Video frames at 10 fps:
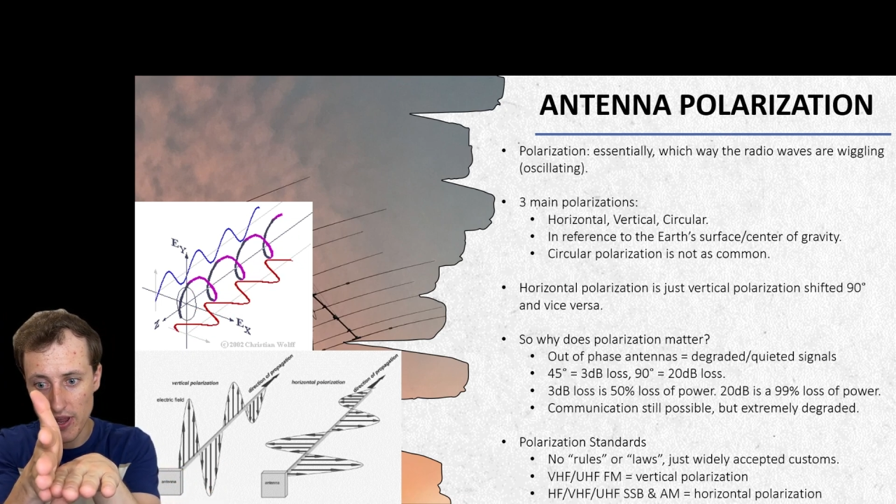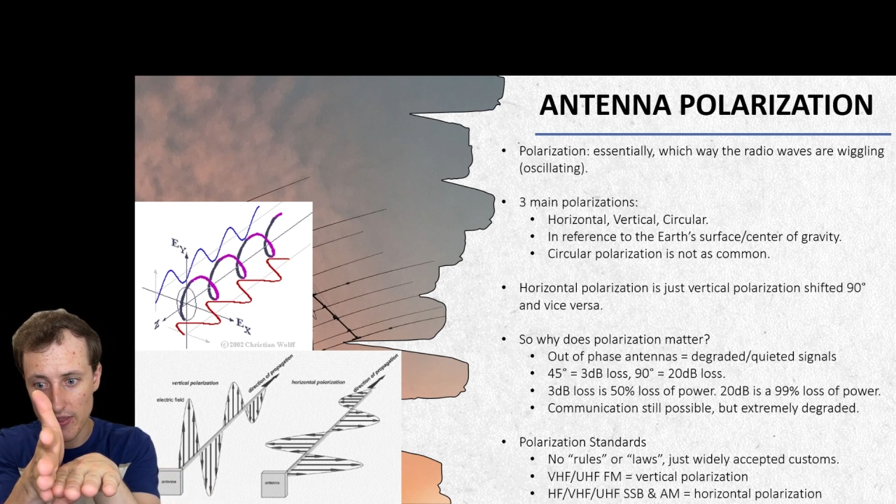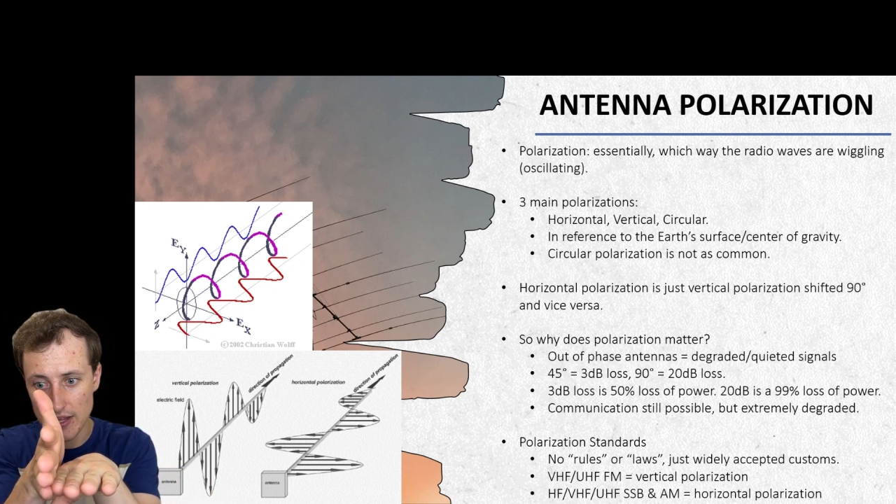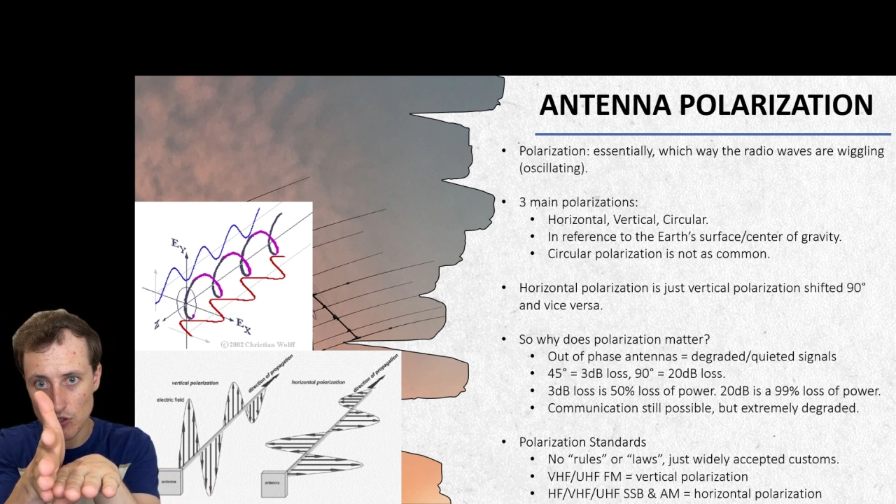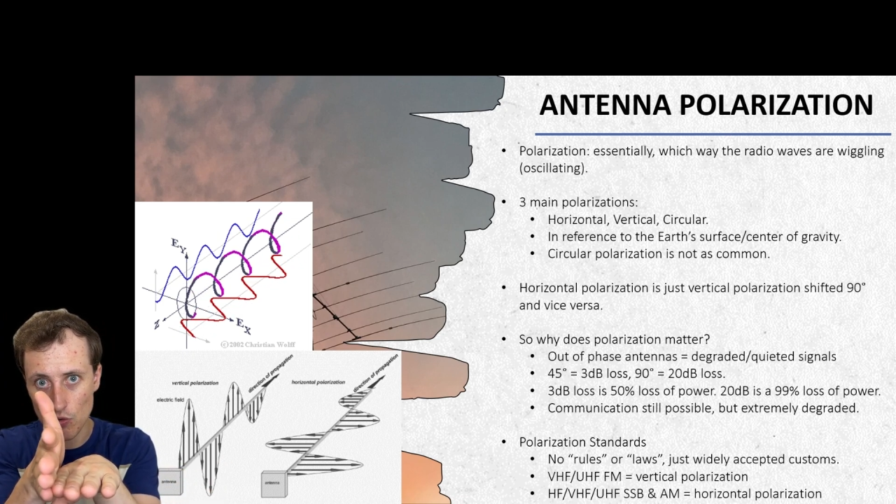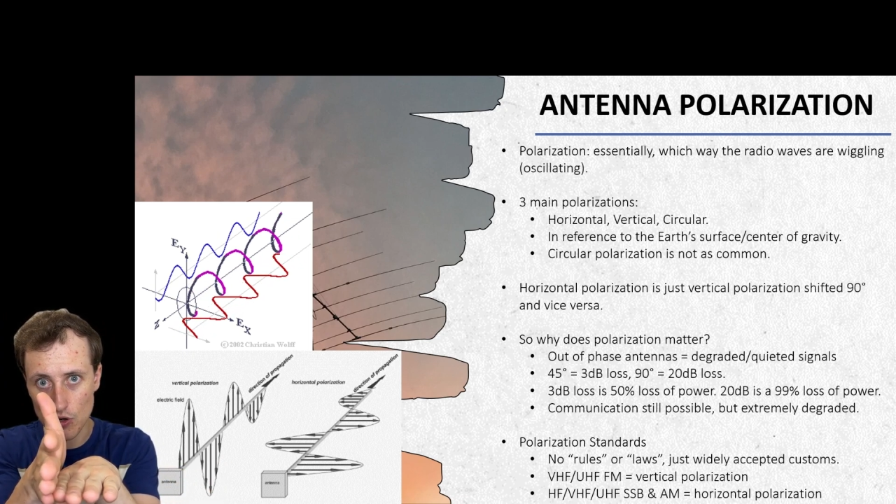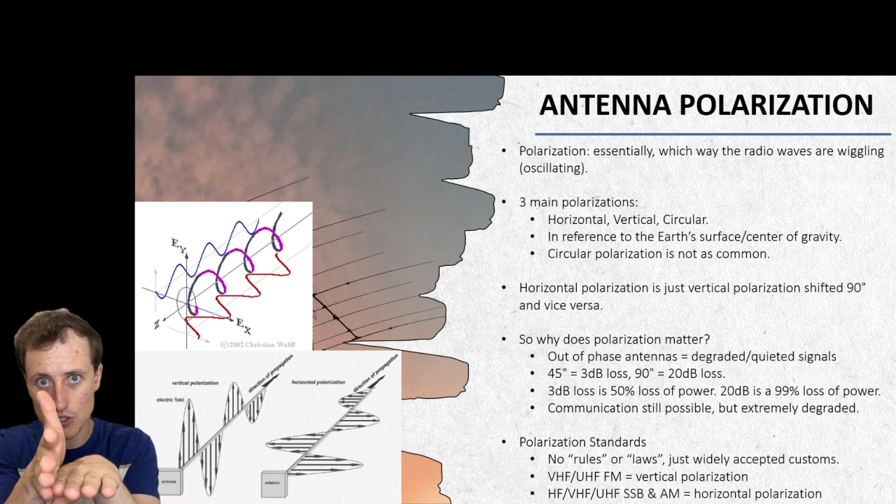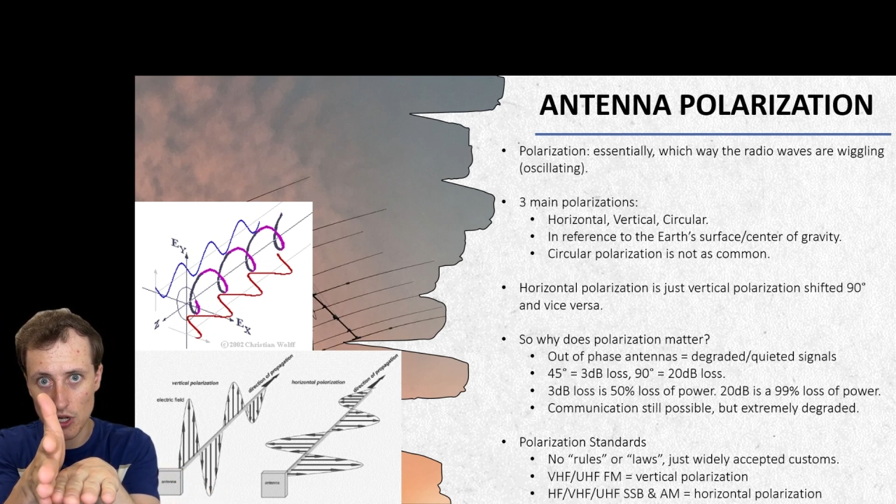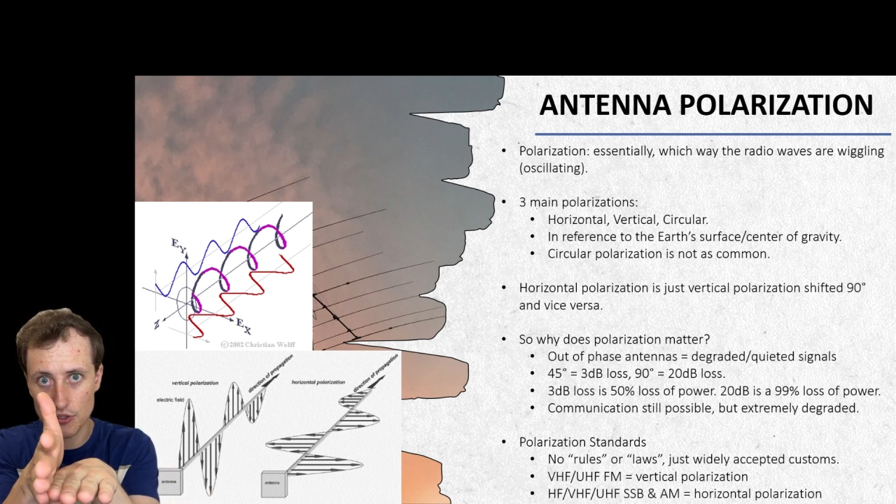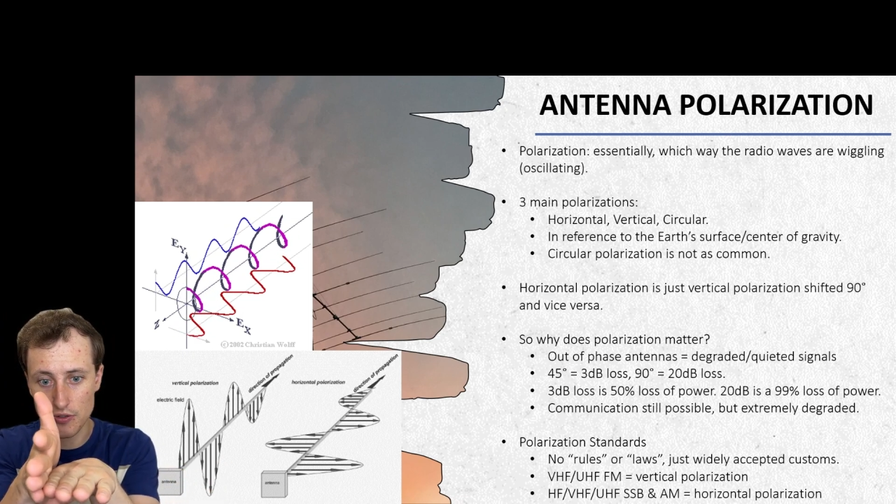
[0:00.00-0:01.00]
and that's
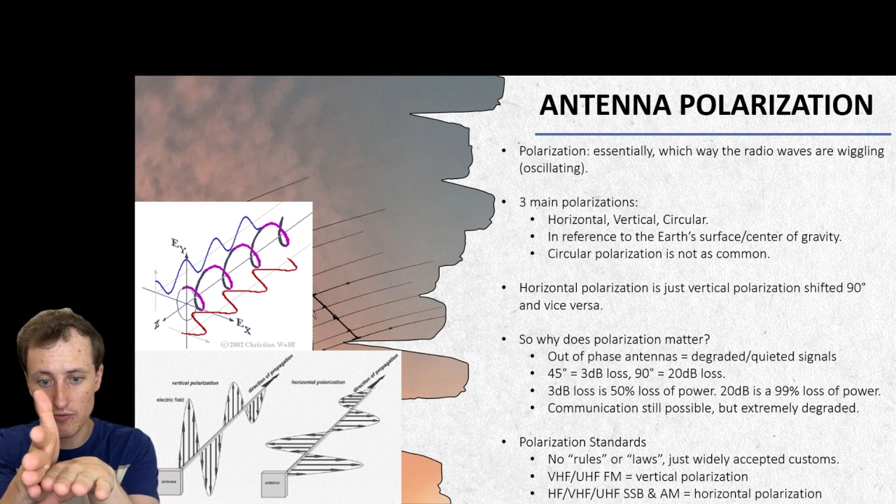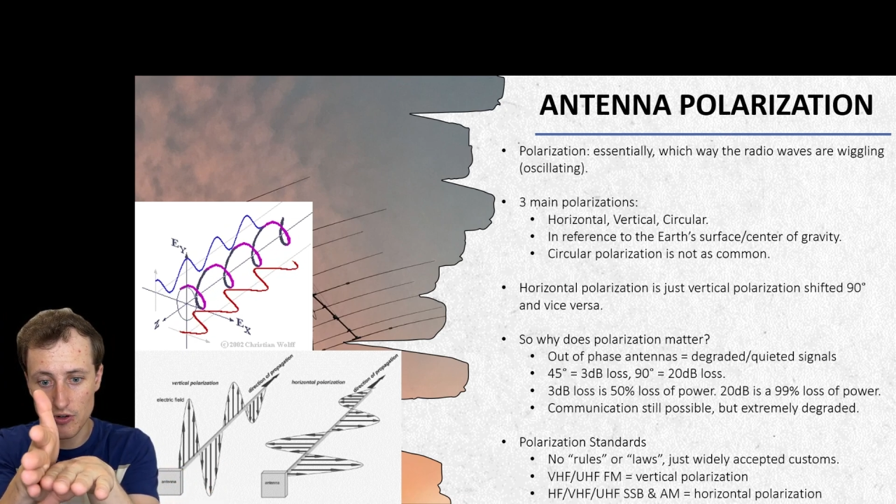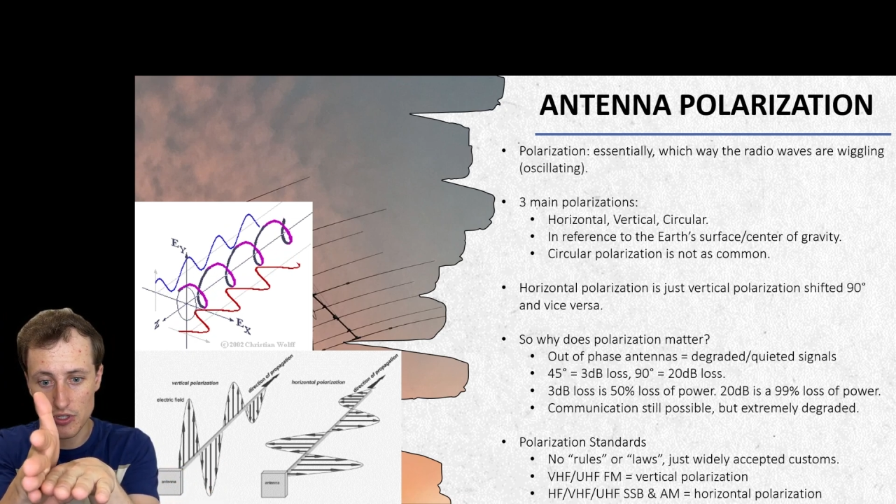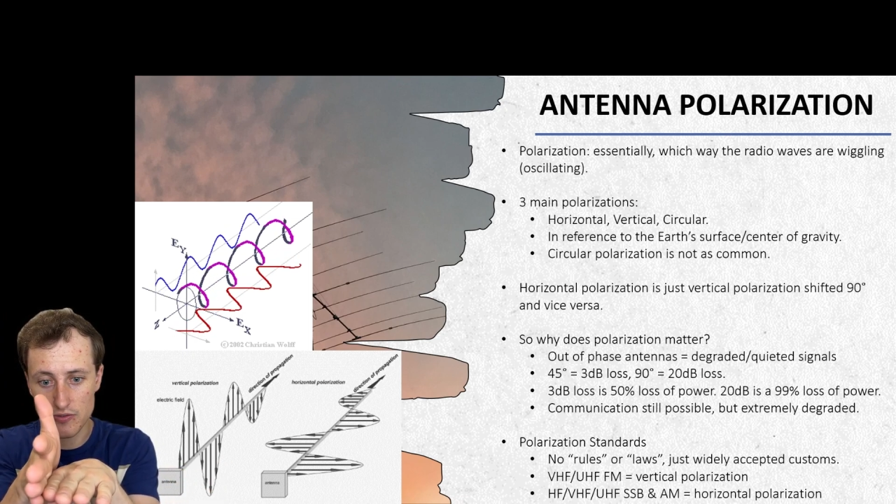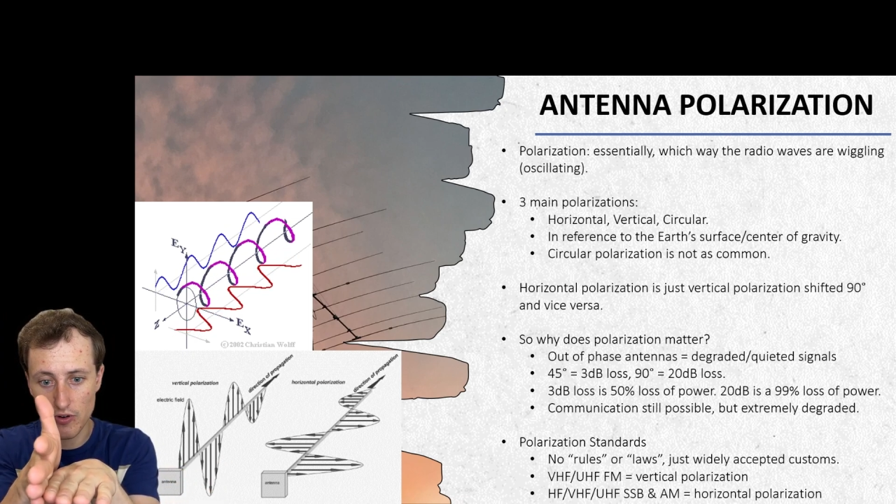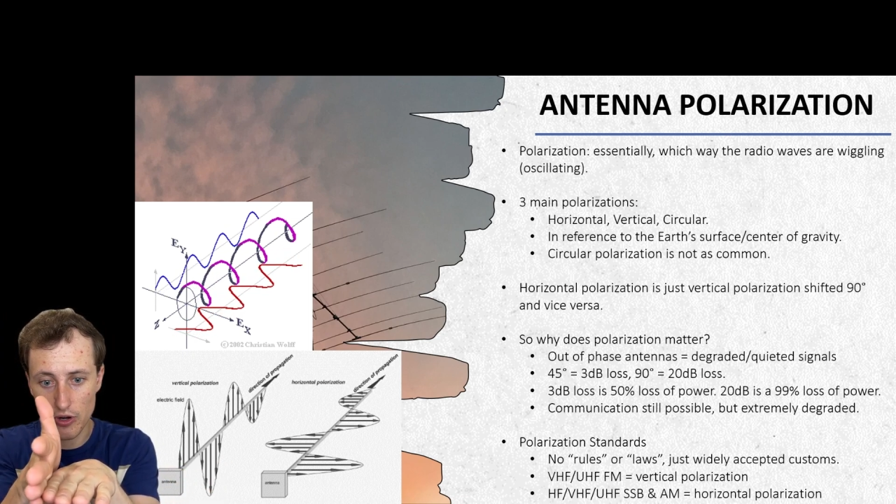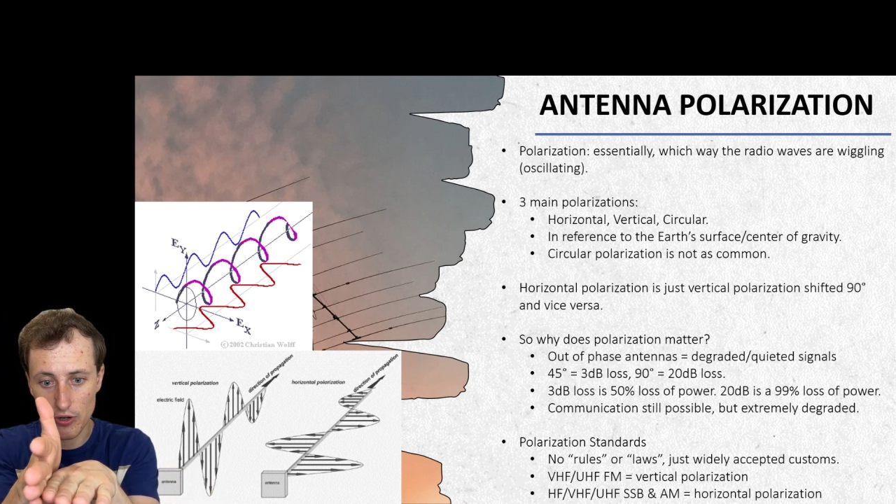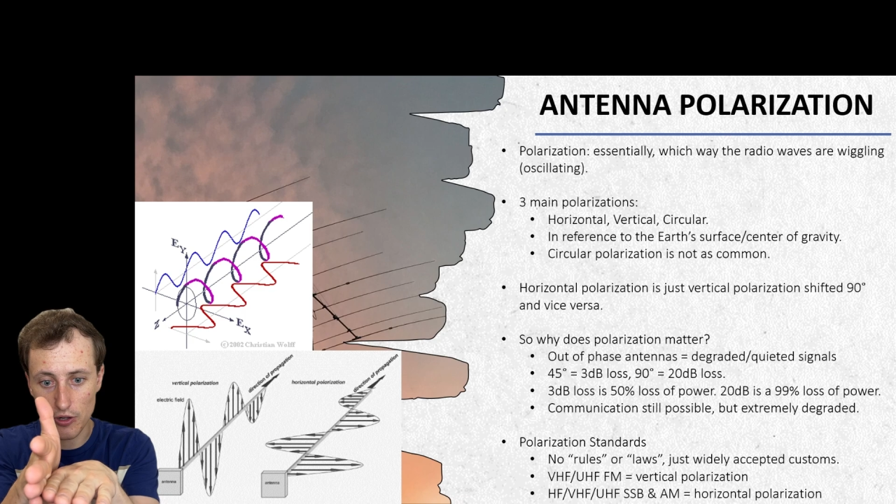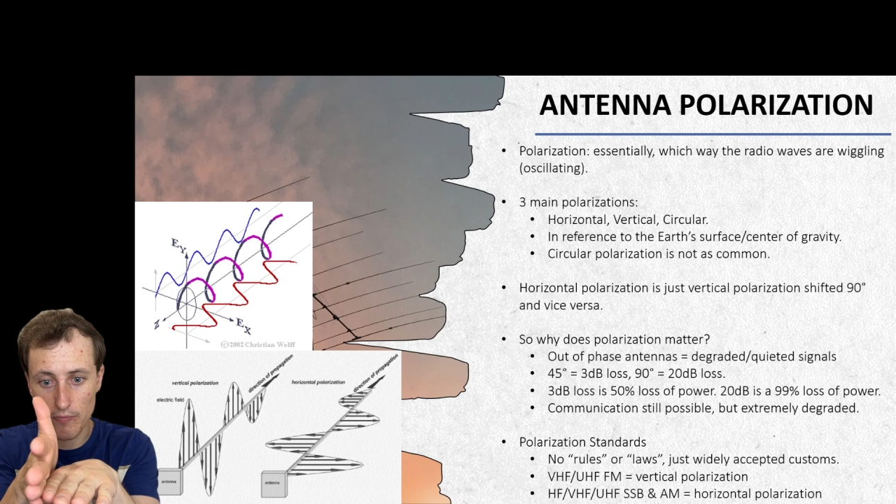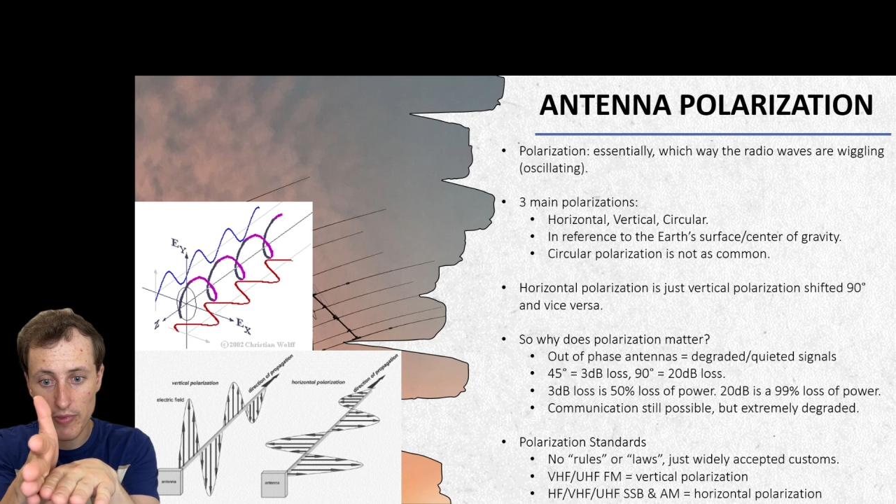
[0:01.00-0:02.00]
horizontal versus
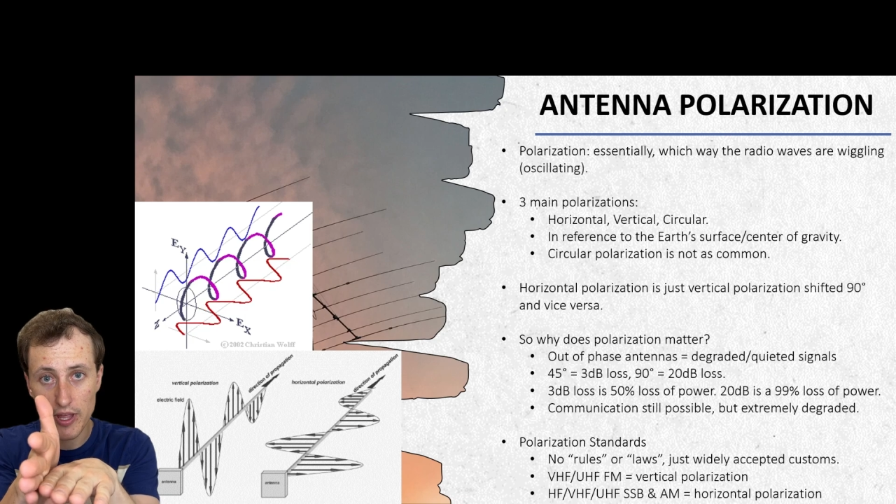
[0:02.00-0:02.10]
vertical.